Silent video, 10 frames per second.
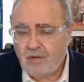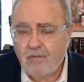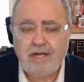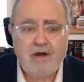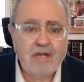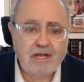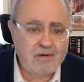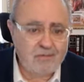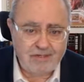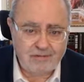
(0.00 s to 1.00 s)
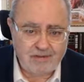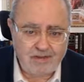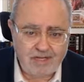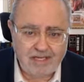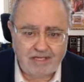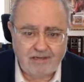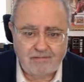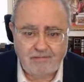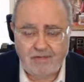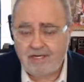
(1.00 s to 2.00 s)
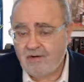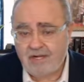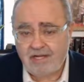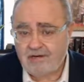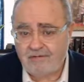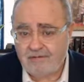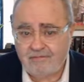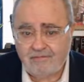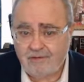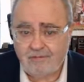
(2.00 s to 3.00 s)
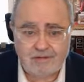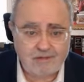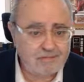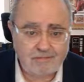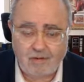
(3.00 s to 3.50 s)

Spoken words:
We don't care what you were thinking. We don't care if you were